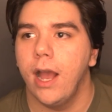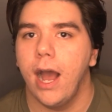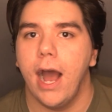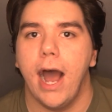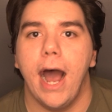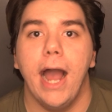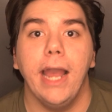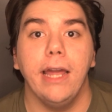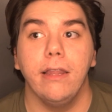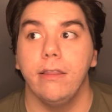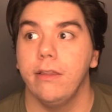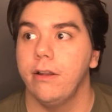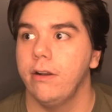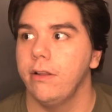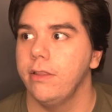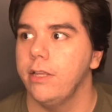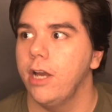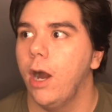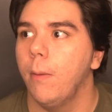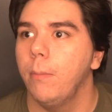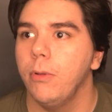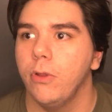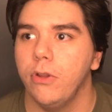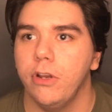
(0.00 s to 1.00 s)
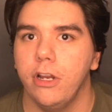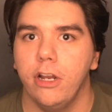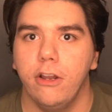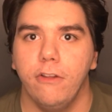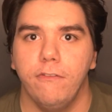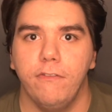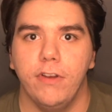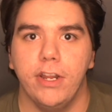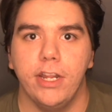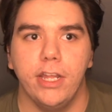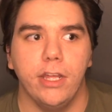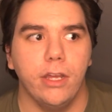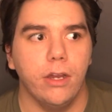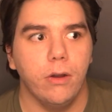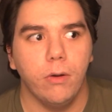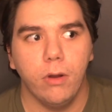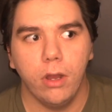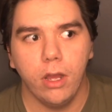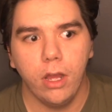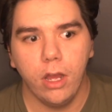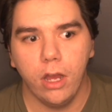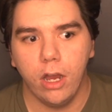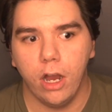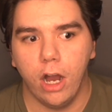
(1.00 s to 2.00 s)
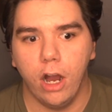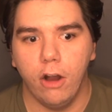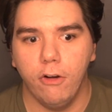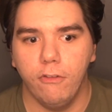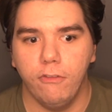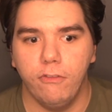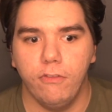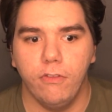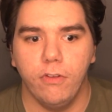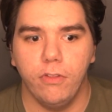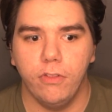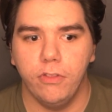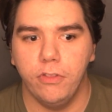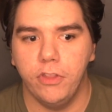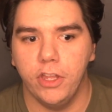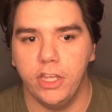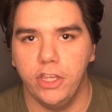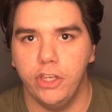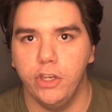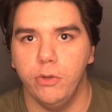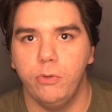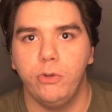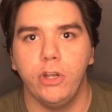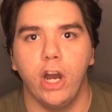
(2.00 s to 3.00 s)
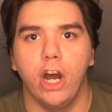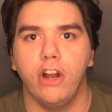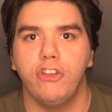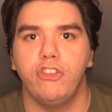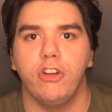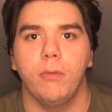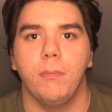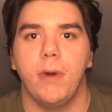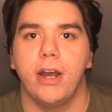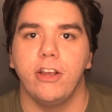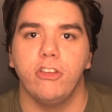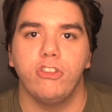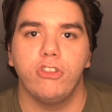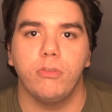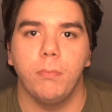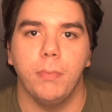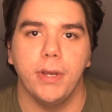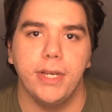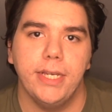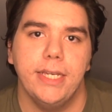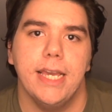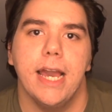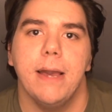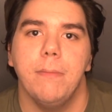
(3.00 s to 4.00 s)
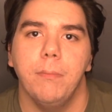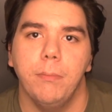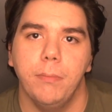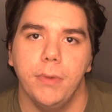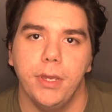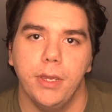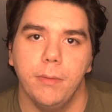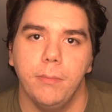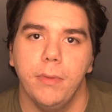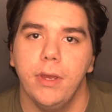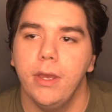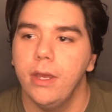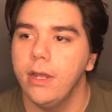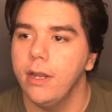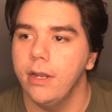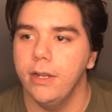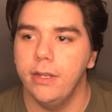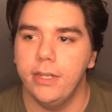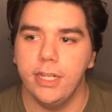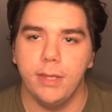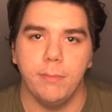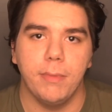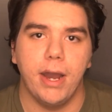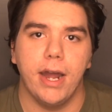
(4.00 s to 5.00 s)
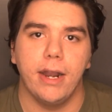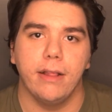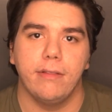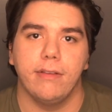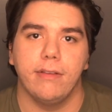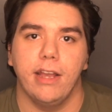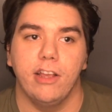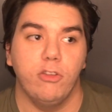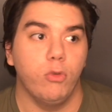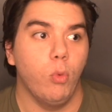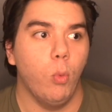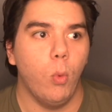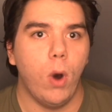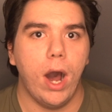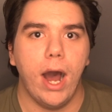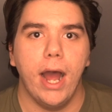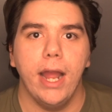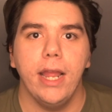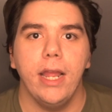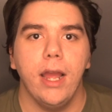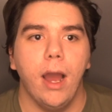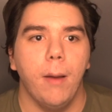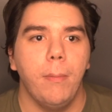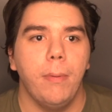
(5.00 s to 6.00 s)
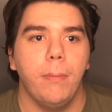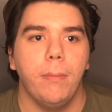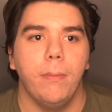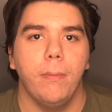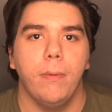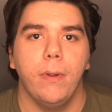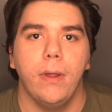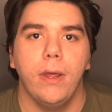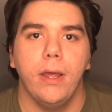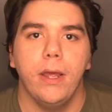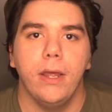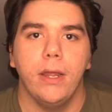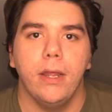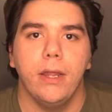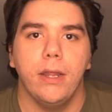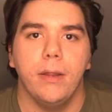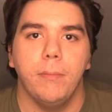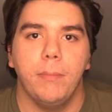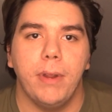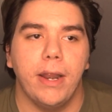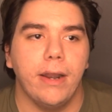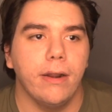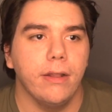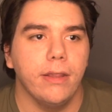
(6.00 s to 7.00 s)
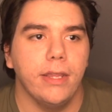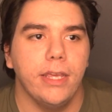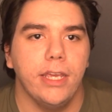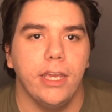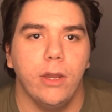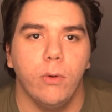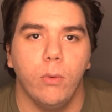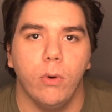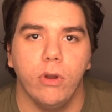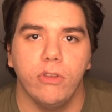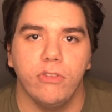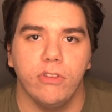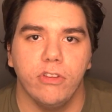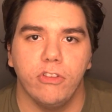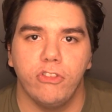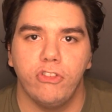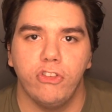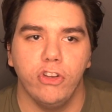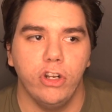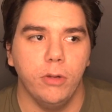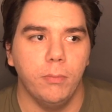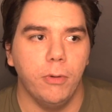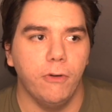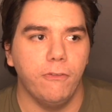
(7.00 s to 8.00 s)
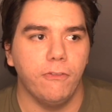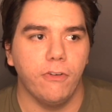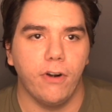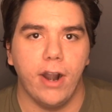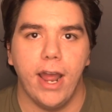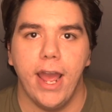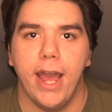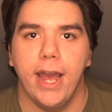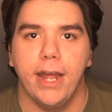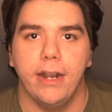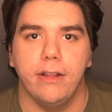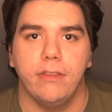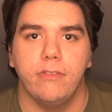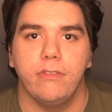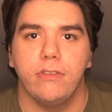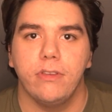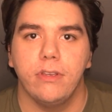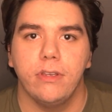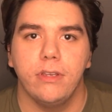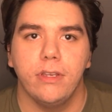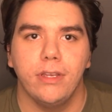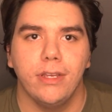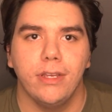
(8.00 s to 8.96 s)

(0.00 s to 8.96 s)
I literally uploaded a video of the You Touch of My Spaghetti meme demonetized. Why? Apparently it wasn't suitable for ads.